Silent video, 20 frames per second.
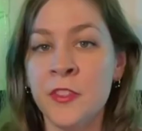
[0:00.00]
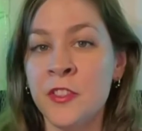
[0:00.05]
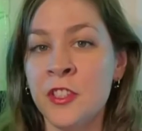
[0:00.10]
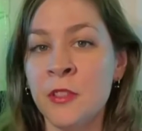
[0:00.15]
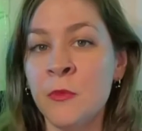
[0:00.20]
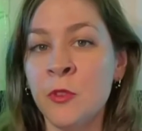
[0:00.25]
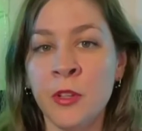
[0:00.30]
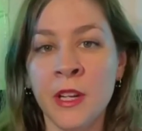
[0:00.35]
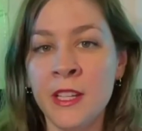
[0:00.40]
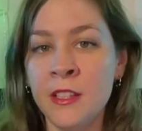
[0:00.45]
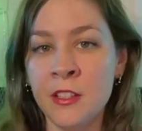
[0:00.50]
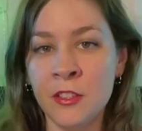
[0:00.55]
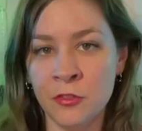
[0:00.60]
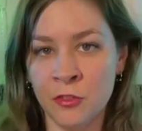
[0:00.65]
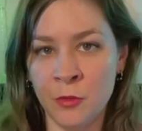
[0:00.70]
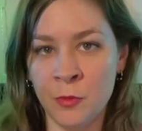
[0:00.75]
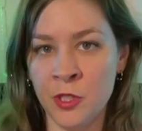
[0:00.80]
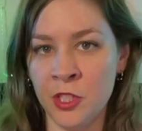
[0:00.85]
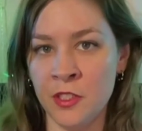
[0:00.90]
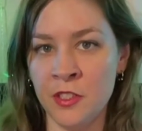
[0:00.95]
some great
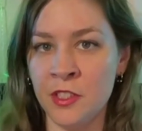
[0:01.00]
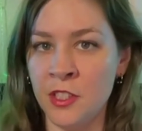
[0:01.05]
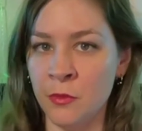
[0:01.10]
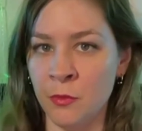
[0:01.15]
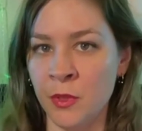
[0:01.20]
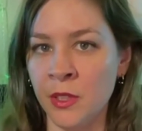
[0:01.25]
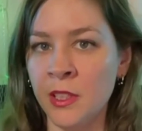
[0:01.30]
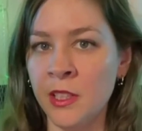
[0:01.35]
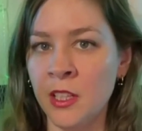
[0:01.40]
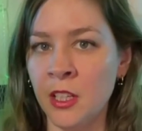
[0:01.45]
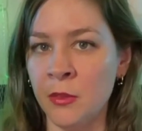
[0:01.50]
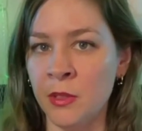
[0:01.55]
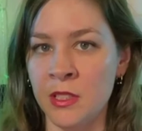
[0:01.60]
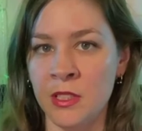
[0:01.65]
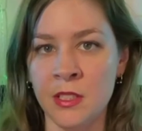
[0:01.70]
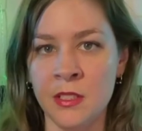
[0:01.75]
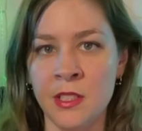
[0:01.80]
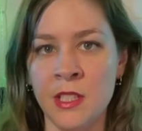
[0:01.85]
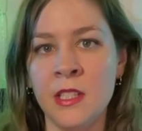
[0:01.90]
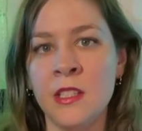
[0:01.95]
descriptions that really go
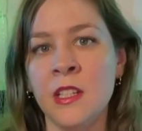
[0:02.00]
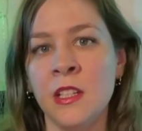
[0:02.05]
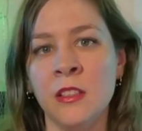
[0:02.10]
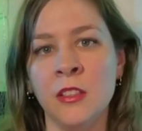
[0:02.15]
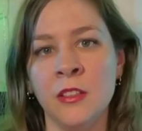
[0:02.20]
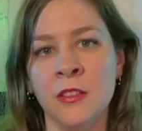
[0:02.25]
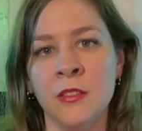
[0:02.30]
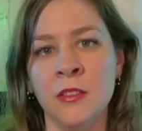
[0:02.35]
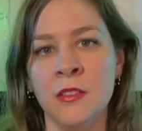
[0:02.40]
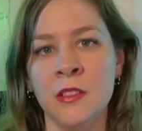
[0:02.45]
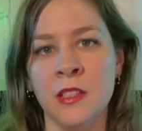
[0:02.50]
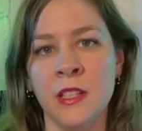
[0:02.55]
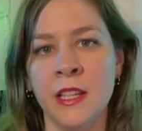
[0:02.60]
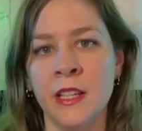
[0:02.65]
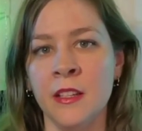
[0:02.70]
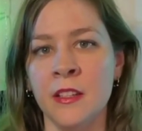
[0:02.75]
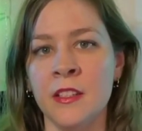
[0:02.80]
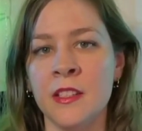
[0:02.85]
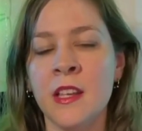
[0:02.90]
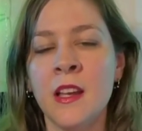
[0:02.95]
into detail on those
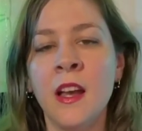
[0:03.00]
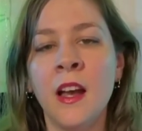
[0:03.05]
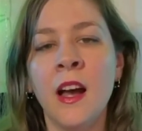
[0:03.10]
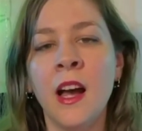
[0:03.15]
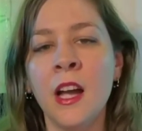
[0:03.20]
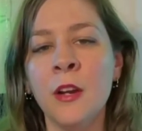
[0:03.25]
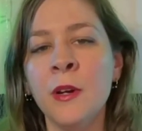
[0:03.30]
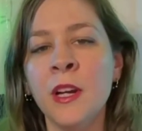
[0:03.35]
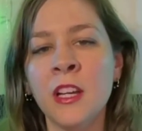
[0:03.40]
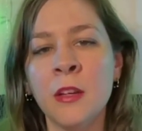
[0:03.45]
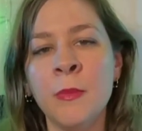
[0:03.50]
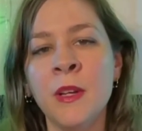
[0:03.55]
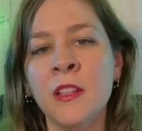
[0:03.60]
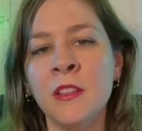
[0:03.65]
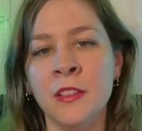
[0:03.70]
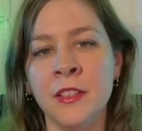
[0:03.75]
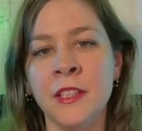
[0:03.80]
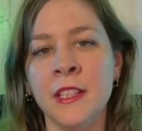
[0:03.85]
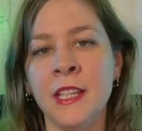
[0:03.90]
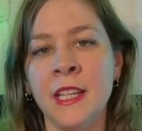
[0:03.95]
layers, I
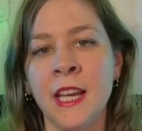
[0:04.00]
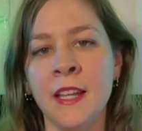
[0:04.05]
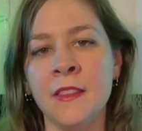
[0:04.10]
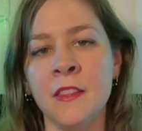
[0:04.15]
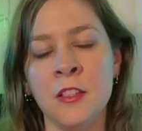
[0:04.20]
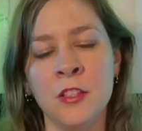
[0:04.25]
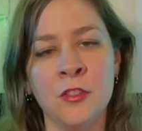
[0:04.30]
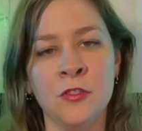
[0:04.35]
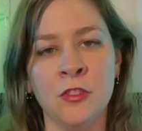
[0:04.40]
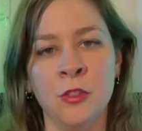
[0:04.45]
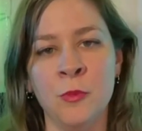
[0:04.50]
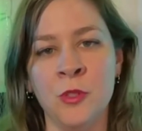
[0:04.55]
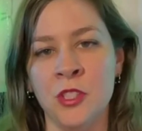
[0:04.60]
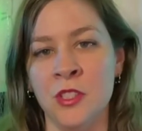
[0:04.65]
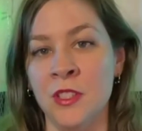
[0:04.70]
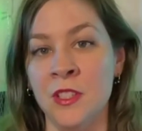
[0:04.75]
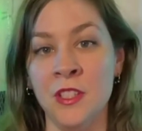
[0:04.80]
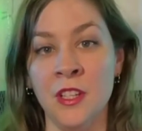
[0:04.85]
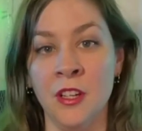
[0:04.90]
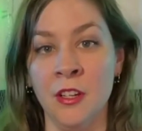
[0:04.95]
recommend looking at the
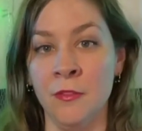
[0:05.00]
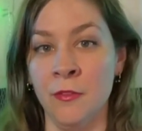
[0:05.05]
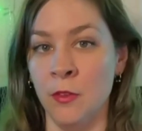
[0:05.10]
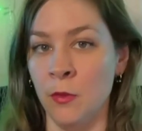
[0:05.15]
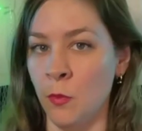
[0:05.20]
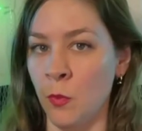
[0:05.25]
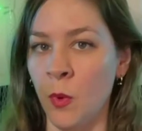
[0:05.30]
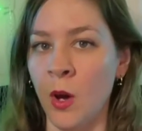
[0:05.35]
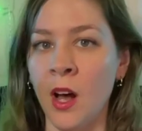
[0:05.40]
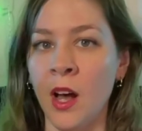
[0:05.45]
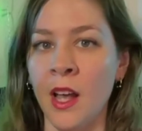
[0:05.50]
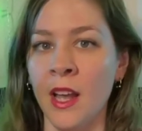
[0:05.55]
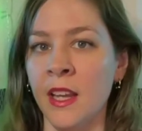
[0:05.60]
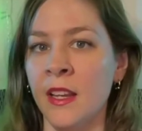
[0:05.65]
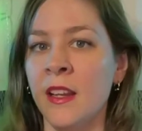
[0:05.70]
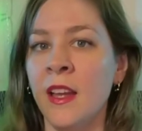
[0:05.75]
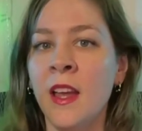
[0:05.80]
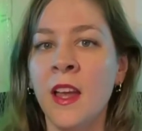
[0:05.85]
descriptions of wine.